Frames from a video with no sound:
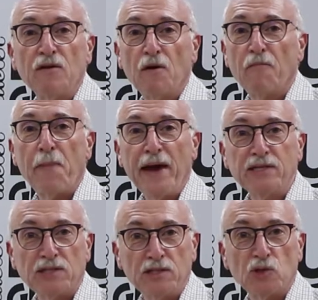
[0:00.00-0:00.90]
Your
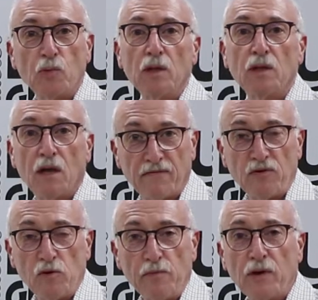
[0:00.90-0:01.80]
patients will love
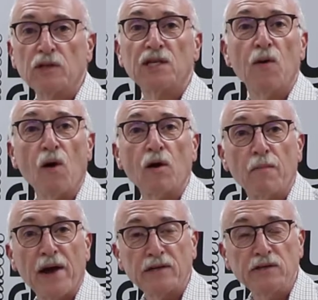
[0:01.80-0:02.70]
you because they won't
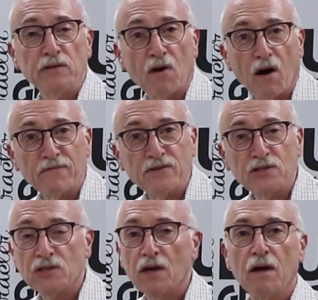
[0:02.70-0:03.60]
come back to your
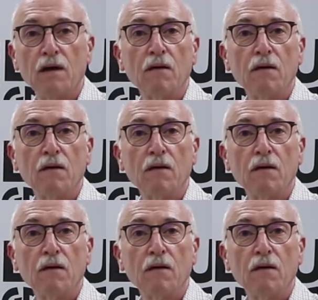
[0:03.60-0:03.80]
office